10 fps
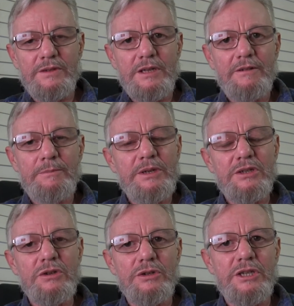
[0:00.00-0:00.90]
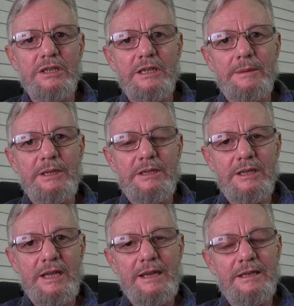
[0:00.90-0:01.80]
of stuff. But it's not just limited
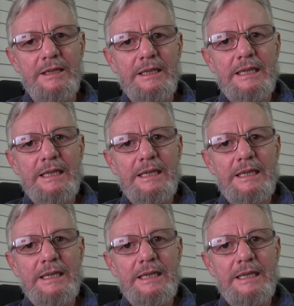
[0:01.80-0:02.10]
to that.